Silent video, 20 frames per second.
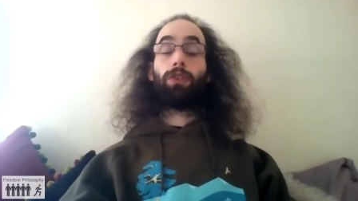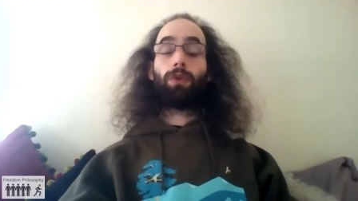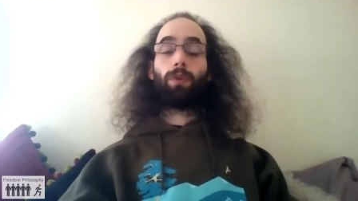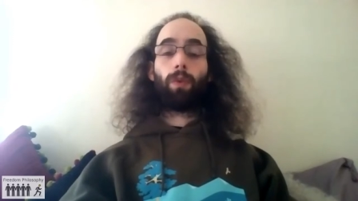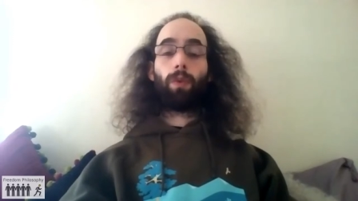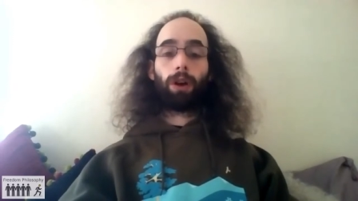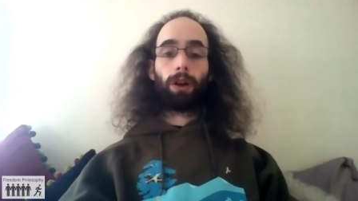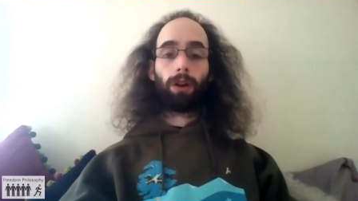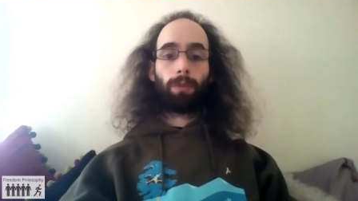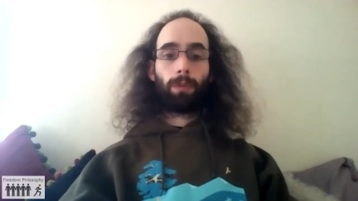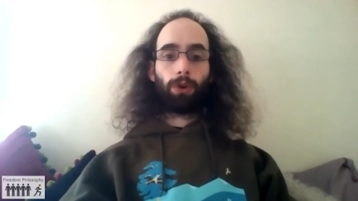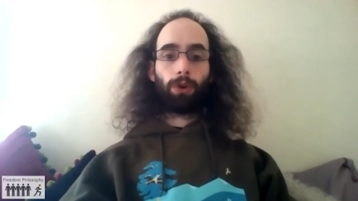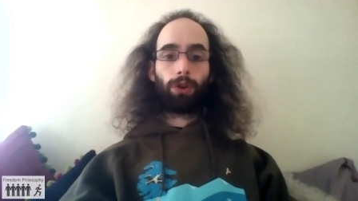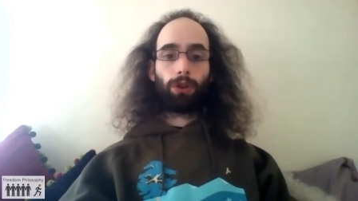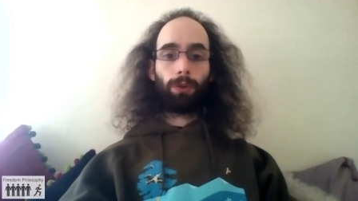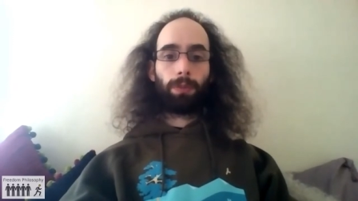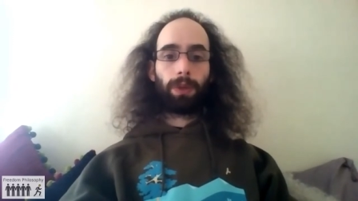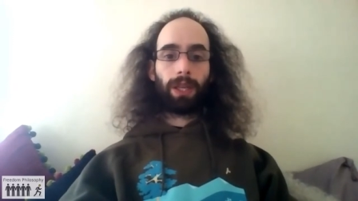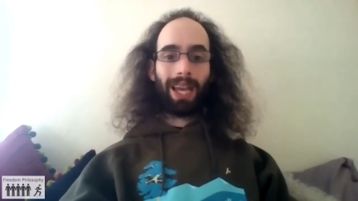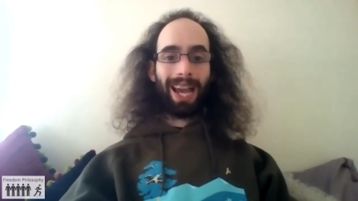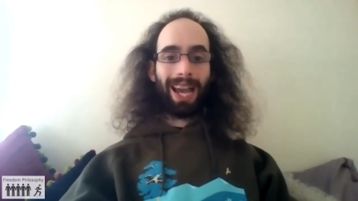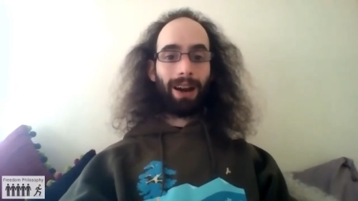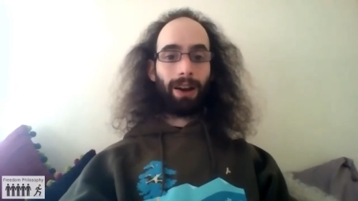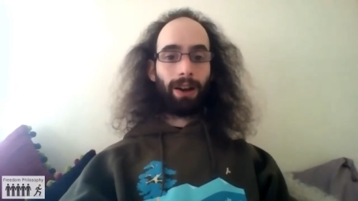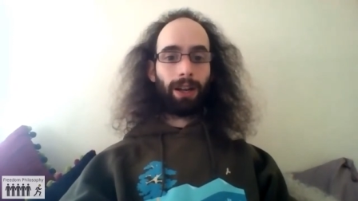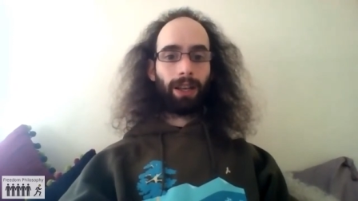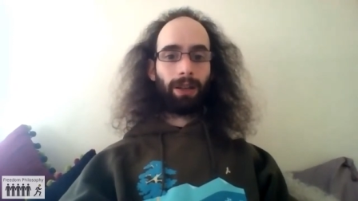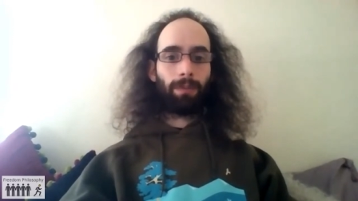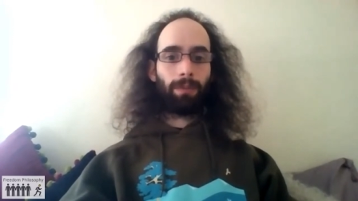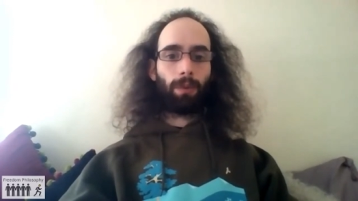work more, you'll be
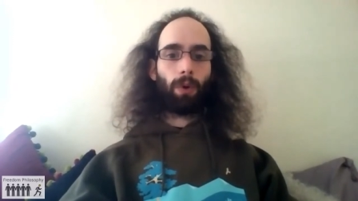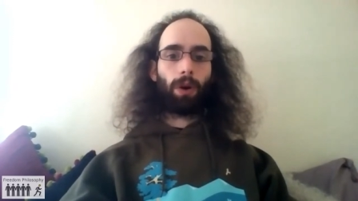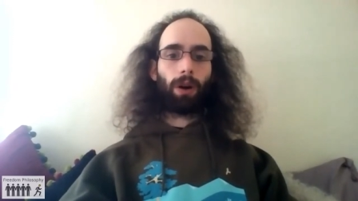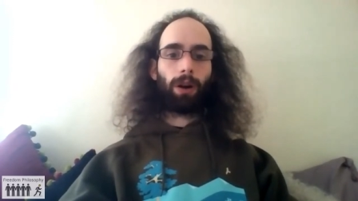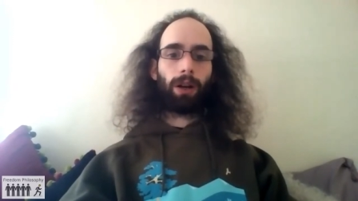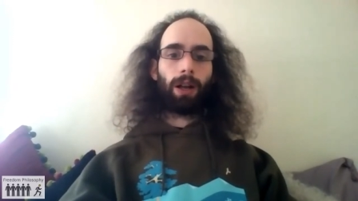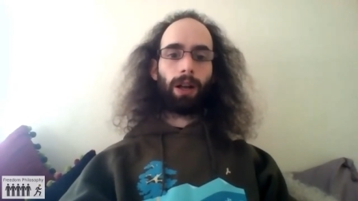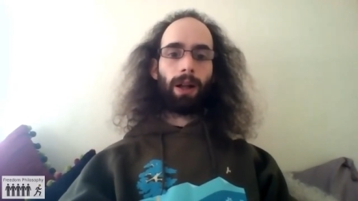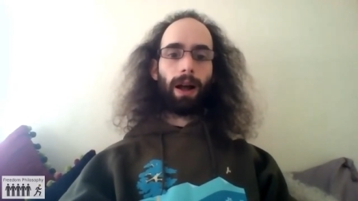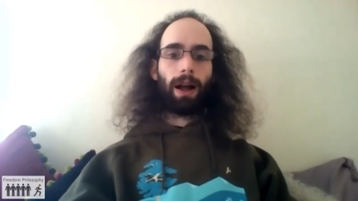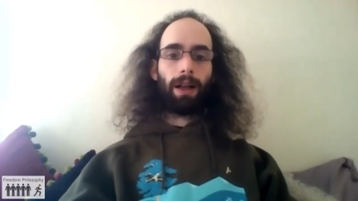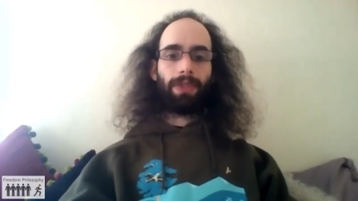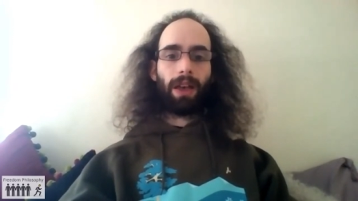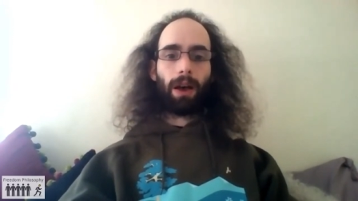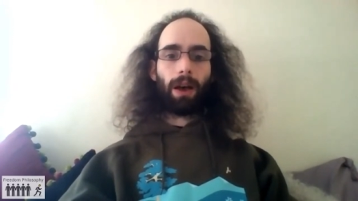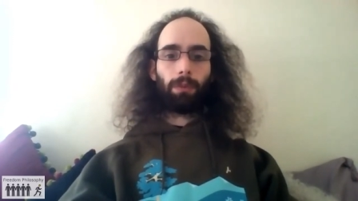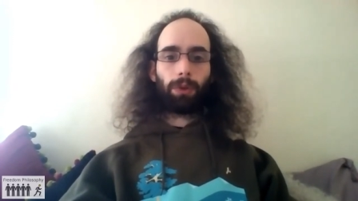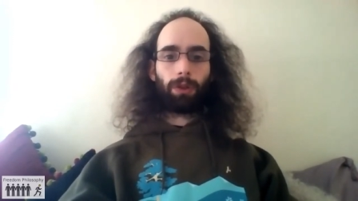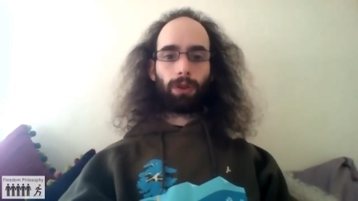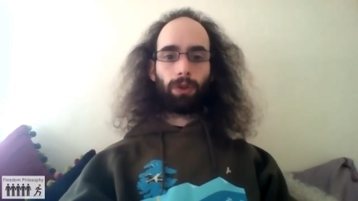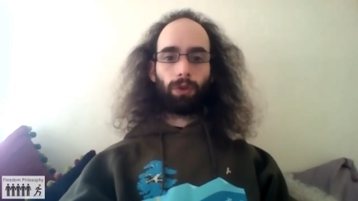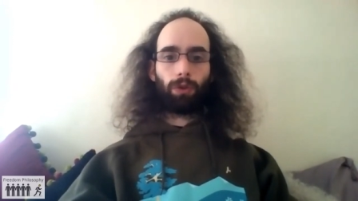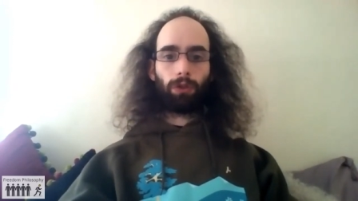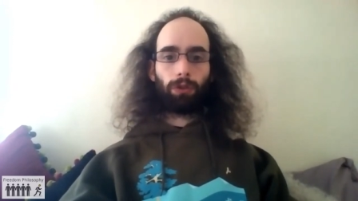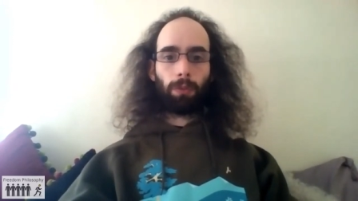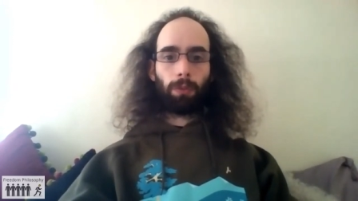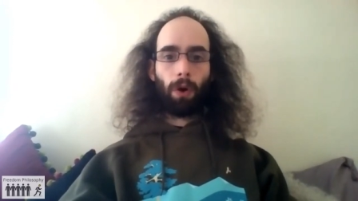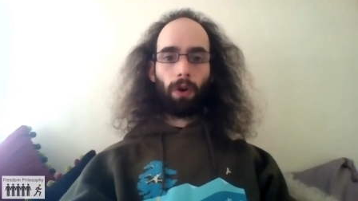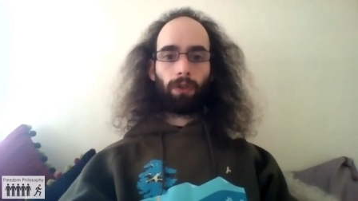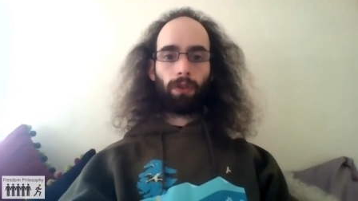earning more, and that would
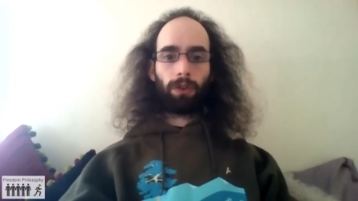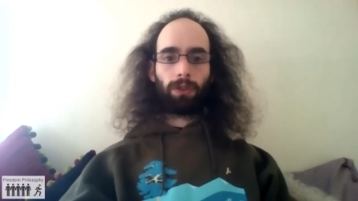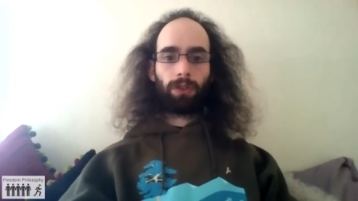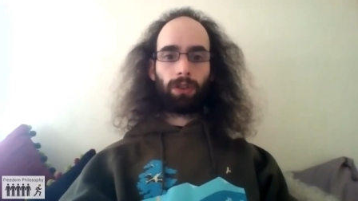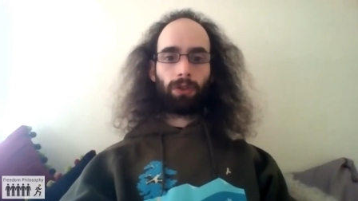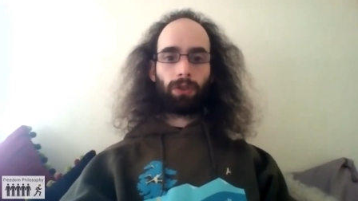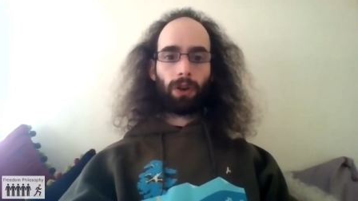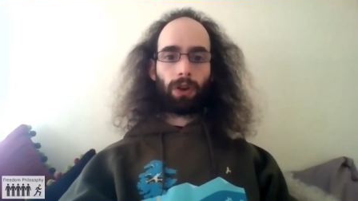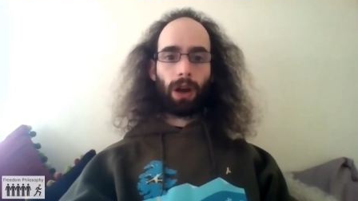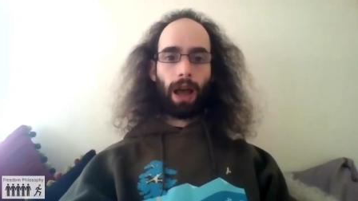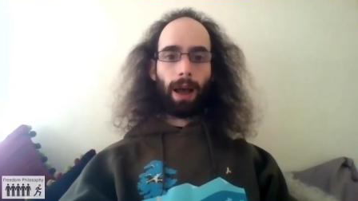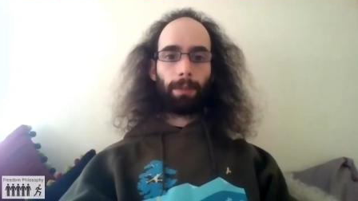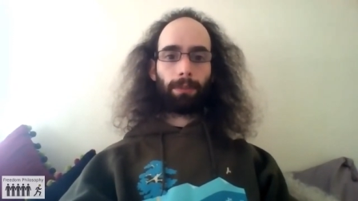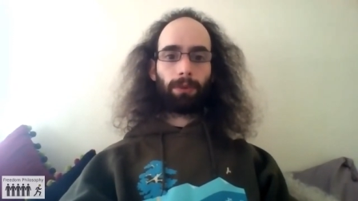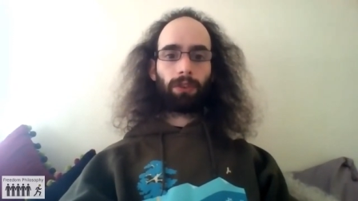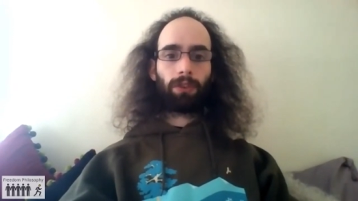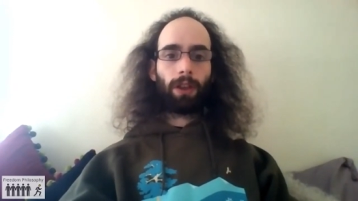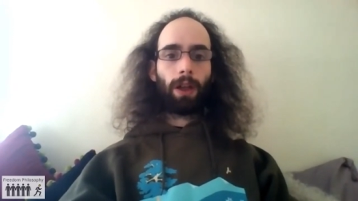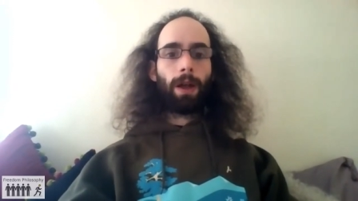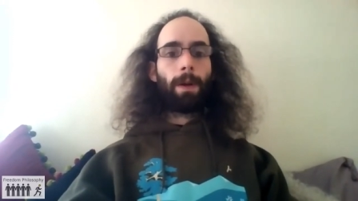close poverty traps.